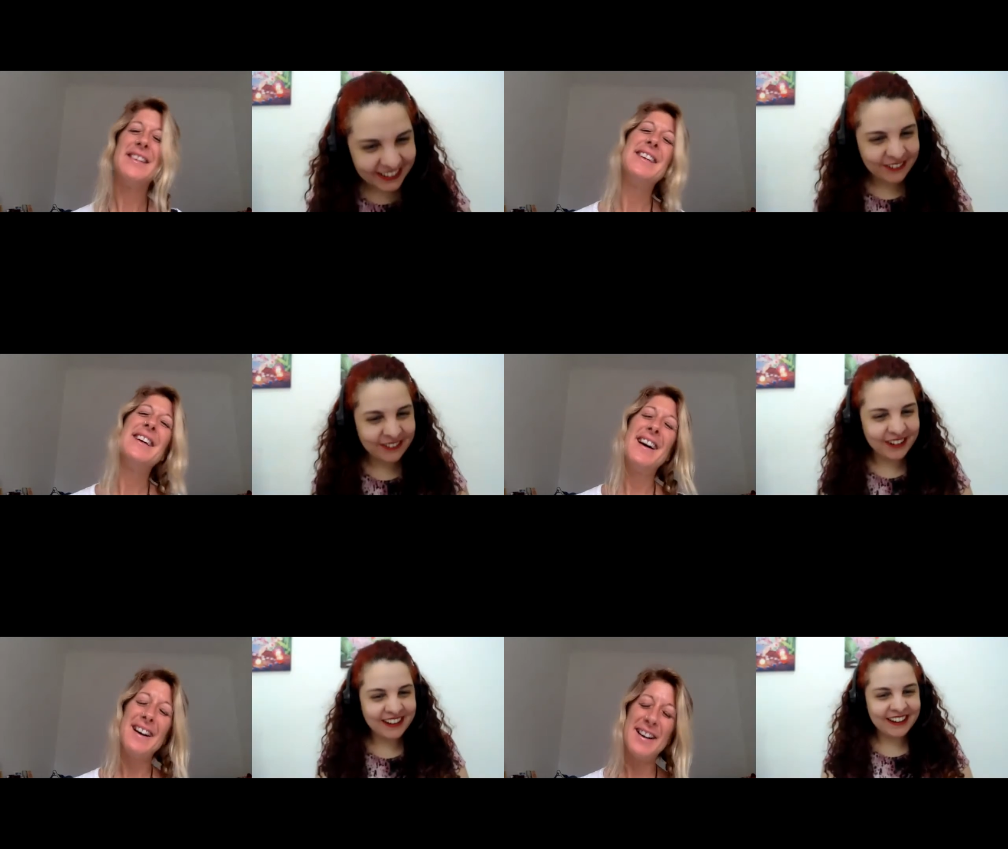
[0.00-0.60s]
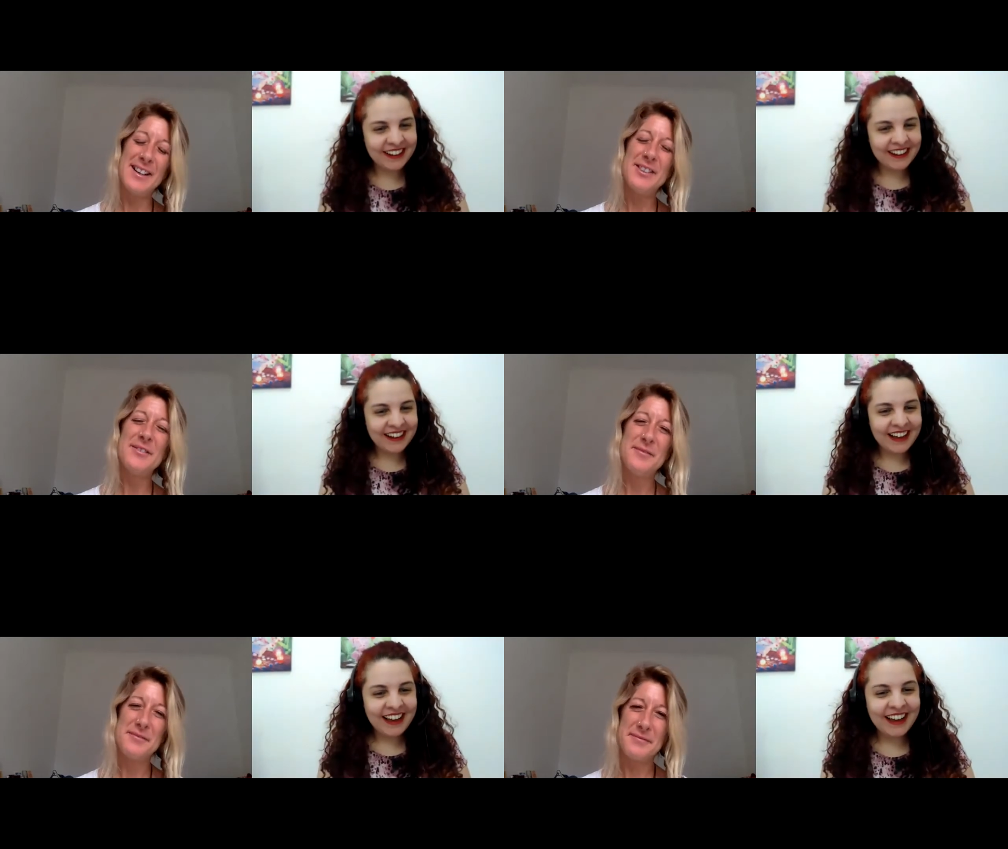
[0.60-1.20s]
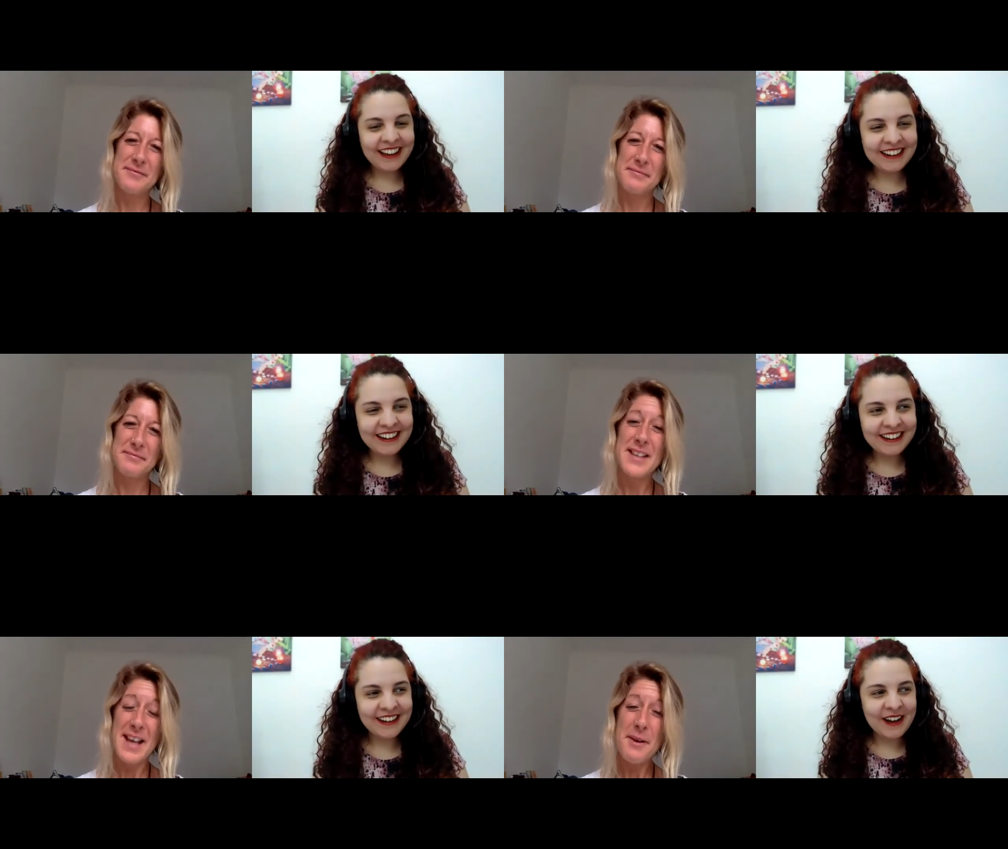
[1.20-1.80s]
Speaker 1: Uh-huh. And
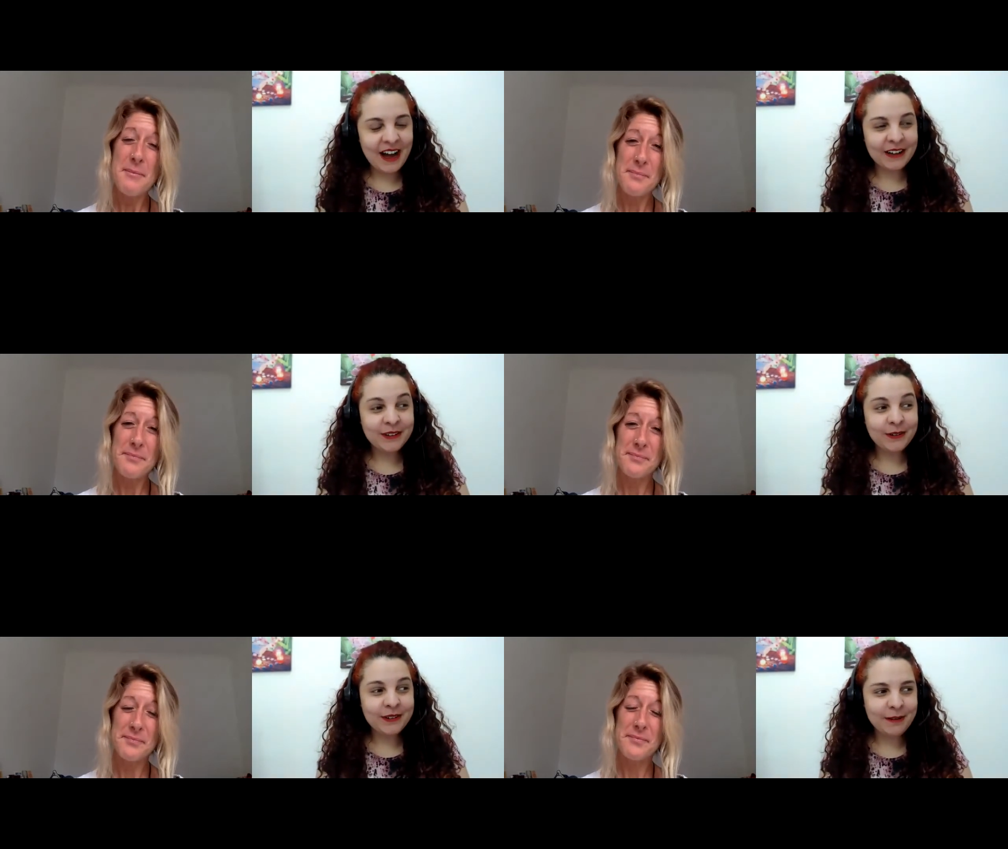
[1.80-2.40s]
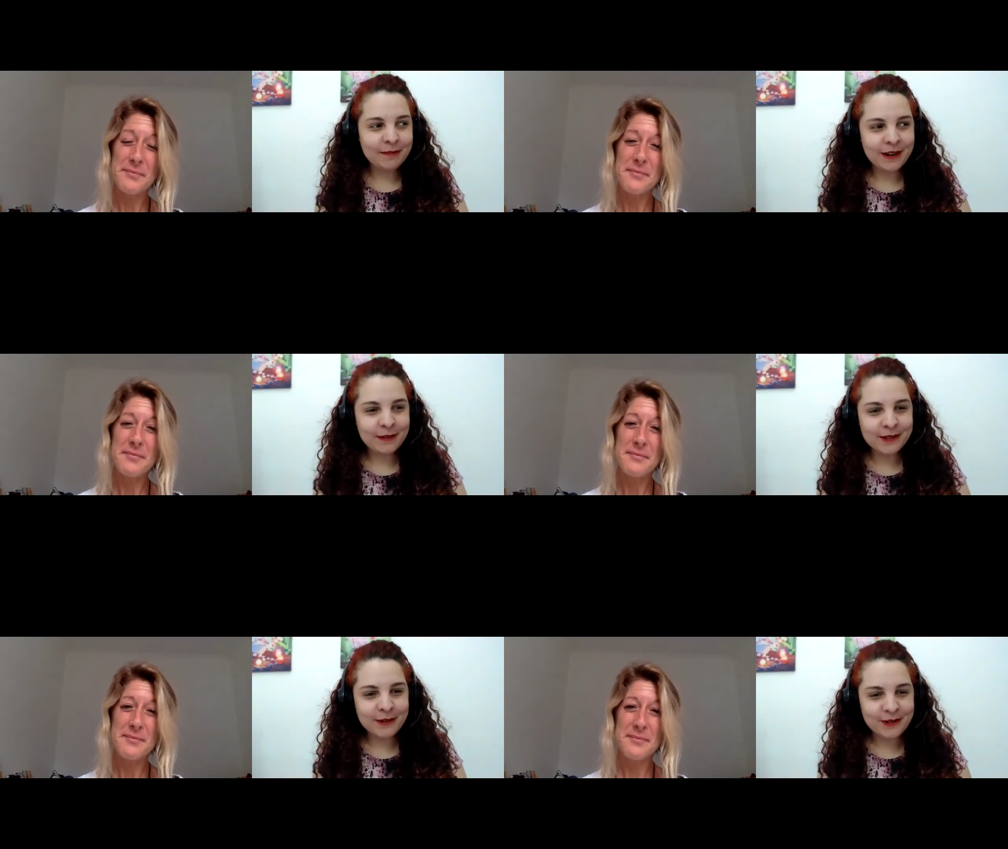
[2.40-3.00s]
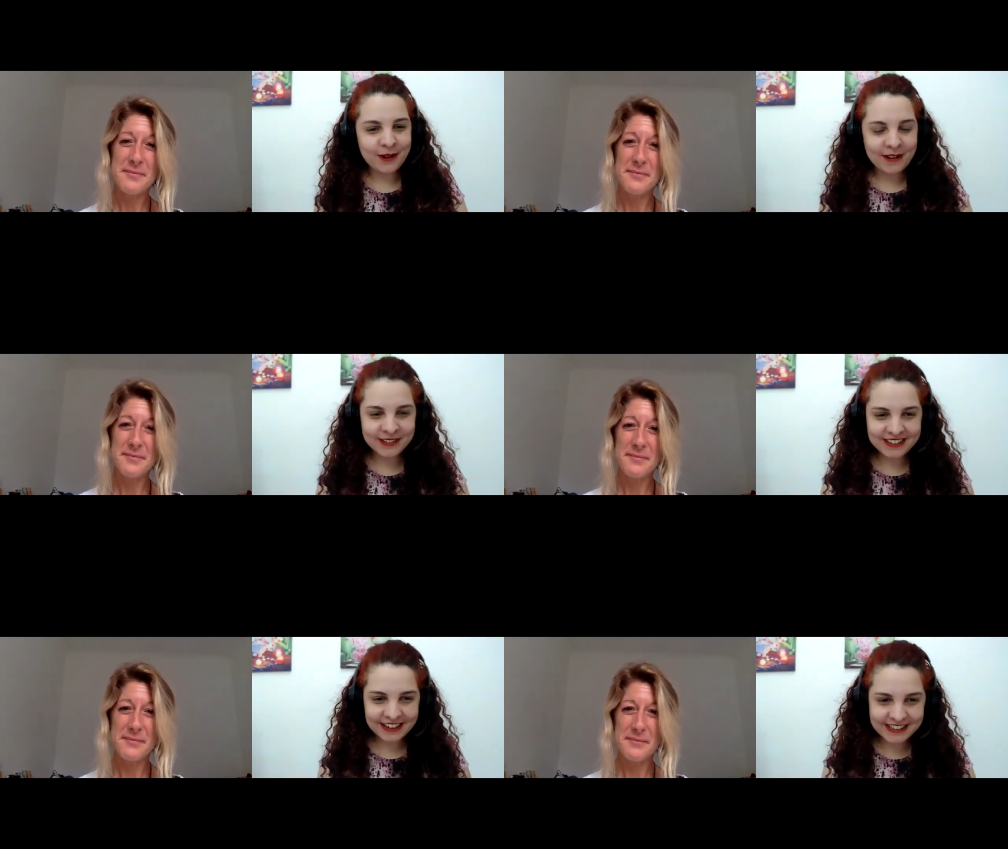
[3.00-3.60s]
uh, I told him that I was going to have this
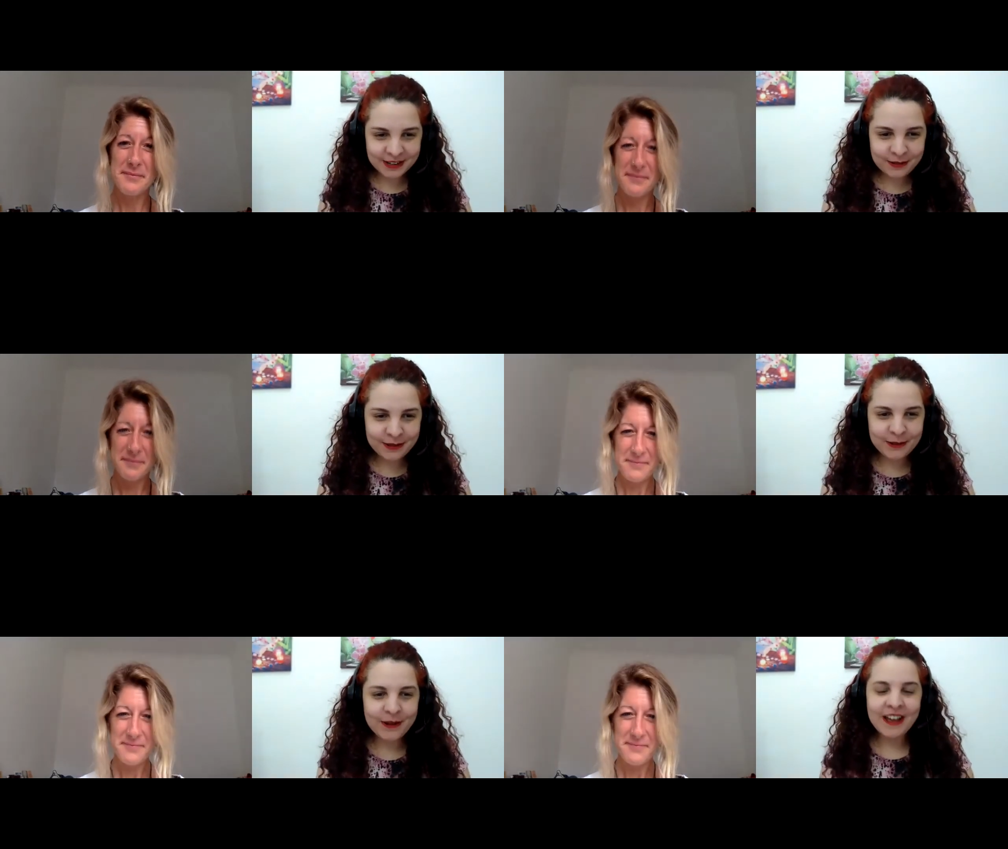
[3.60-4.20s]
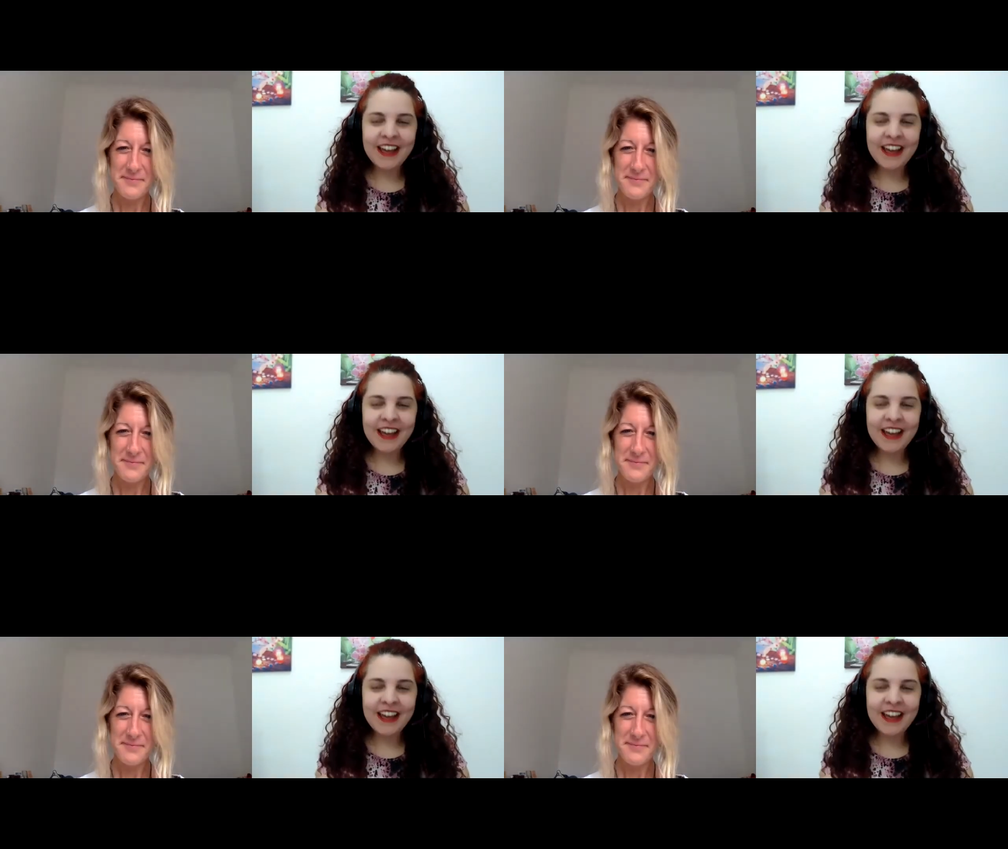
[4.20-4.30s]
lesson with you,